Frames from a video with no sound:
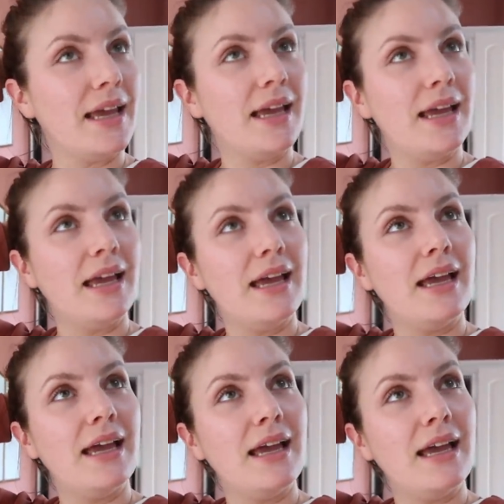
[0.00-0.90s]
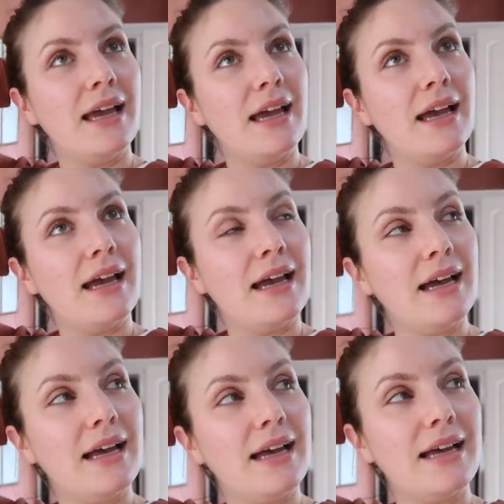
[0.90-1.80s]

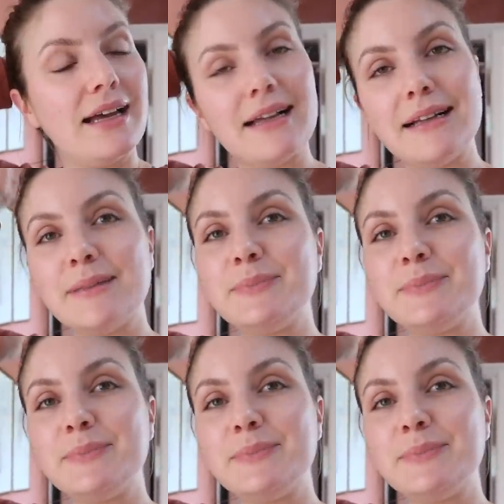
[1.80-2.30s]
(no one is talking)